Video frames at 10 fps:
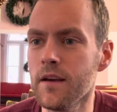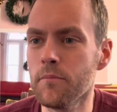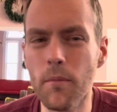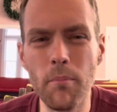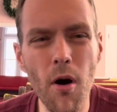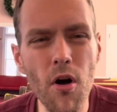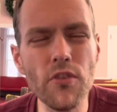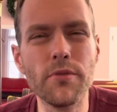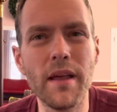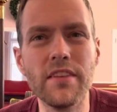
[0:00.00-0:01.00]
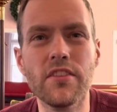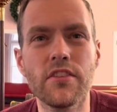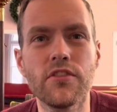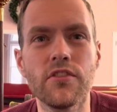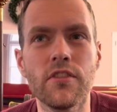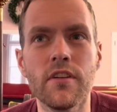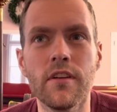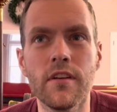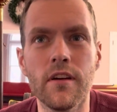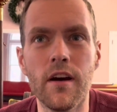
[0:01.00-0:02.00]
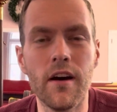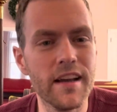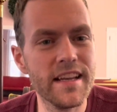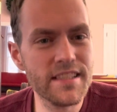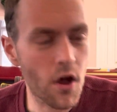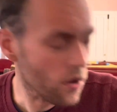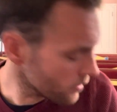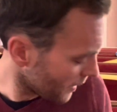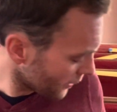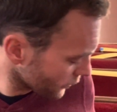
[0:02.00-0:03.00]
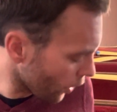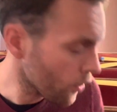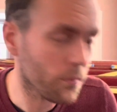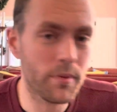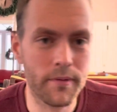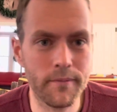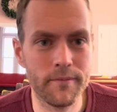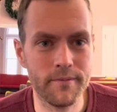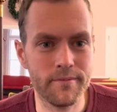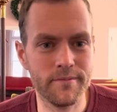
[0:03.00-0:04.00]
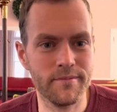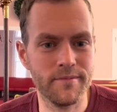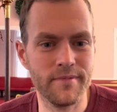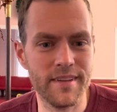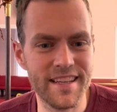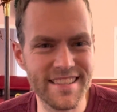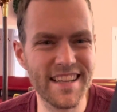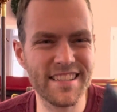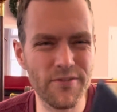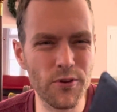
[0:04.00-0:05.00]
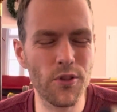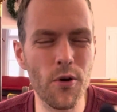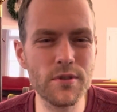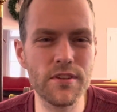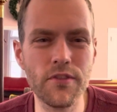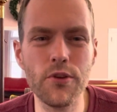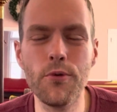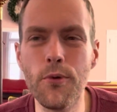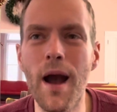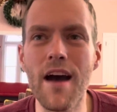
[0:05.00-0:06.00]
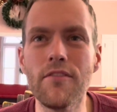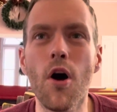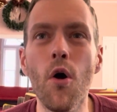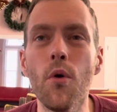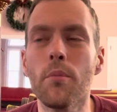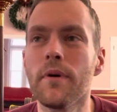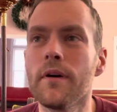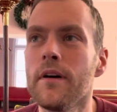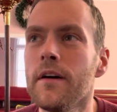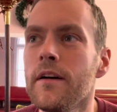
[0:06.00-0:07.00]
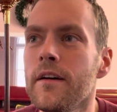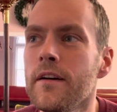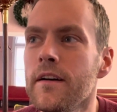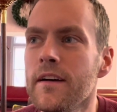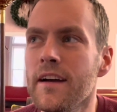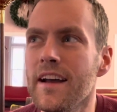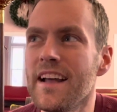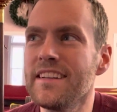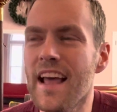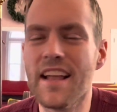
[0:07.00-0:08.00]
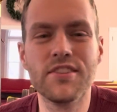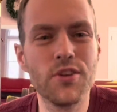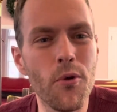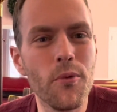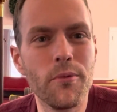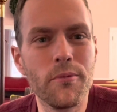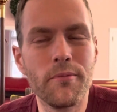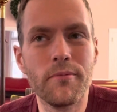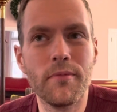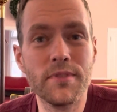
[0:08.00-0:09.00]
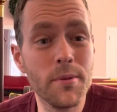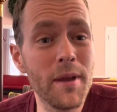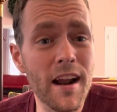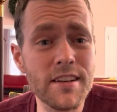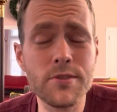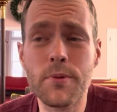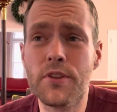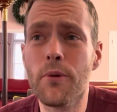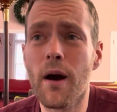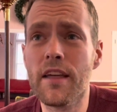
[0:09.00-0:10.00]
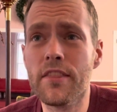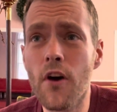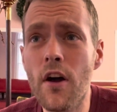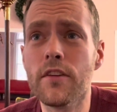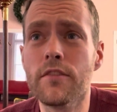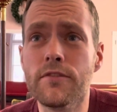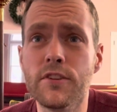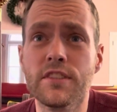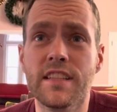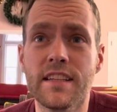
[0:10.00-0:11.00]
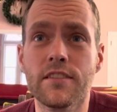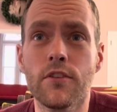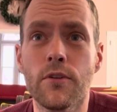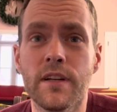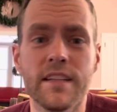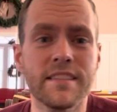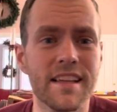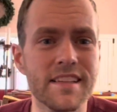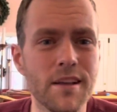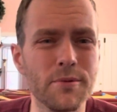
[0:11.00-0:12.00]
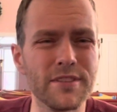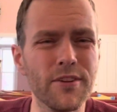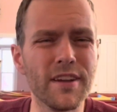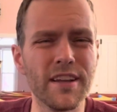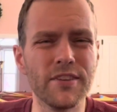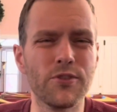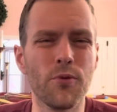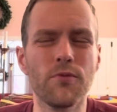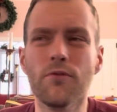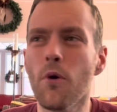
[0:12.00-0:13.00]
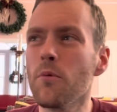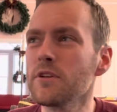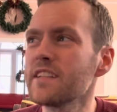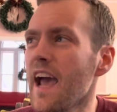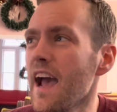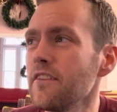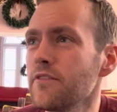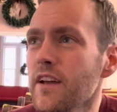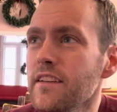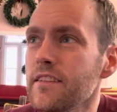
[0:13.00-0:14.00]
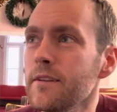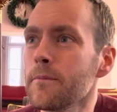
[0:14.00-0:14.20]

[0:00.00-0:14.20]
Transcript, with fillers: But Paul's message uh, is all about hope. He says, for those of you who have hope. And, and so, to be honest with you, I thought of First Thessalonians as I was looking to, forward to Advent